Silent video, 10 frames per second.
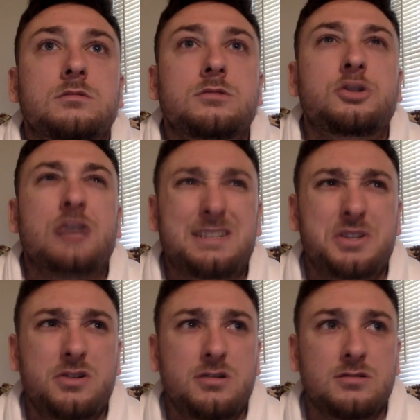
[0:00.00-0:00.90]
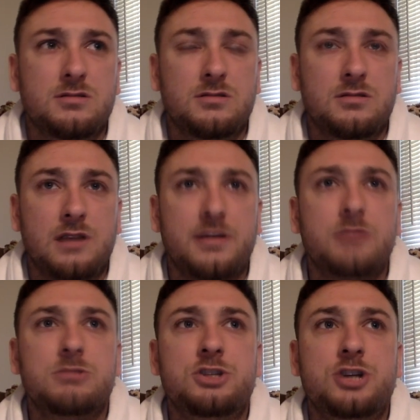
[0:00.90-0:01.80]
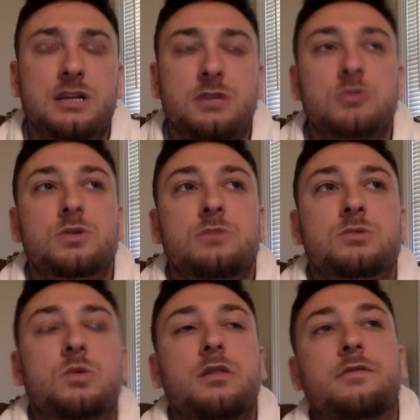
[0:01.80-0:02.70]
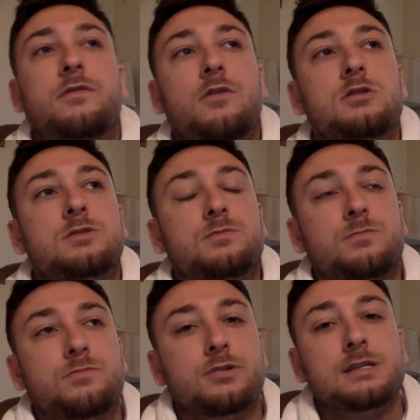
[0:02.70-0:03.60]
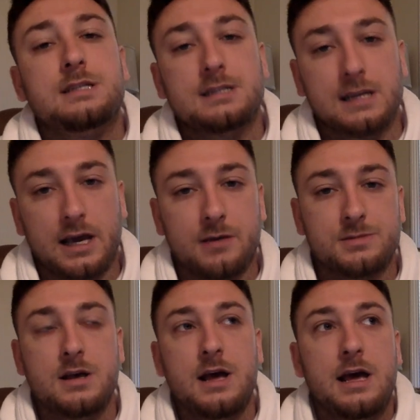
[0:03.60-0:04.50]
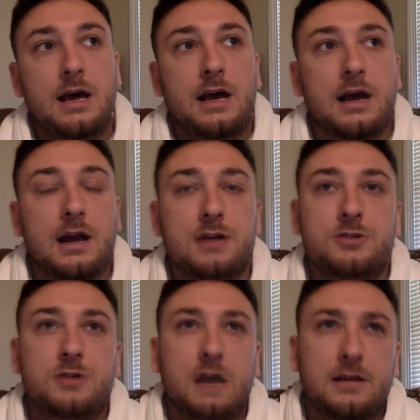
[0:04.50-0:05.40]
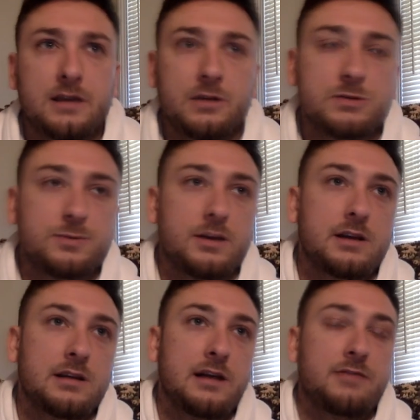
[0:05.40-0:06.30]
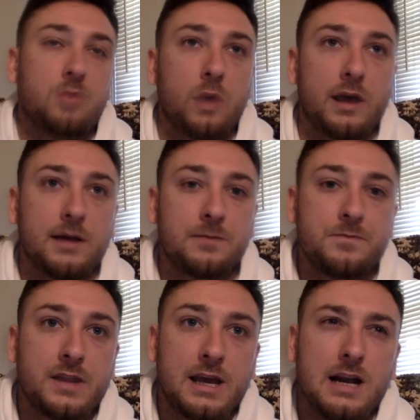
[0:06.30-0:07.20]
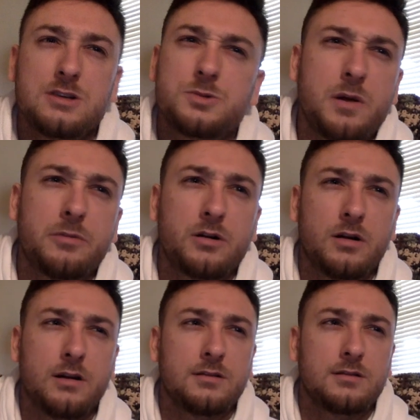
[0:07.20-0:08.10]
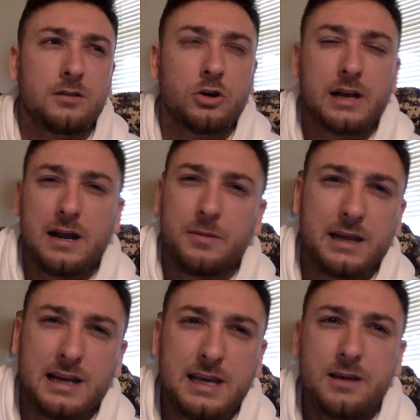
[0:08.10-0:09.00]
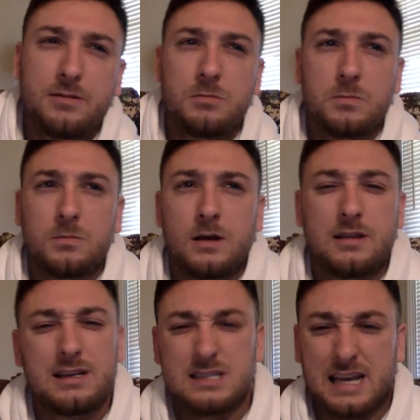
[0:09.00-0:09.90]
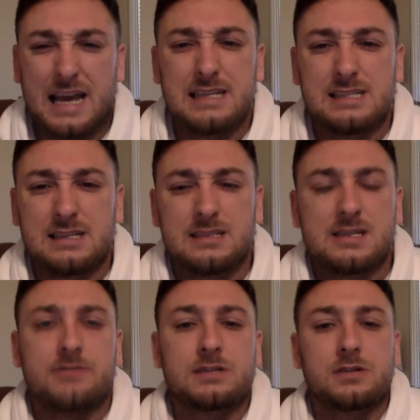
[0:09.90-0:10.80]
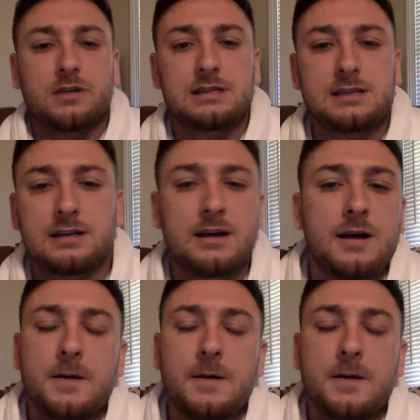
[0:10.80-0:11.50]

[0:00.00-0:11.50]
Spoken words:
Chester. I think it was Chester. It was one of the first preseason games, and I think he was playing left wing, and I just remember looking at him, and I think he's like 17 or 18.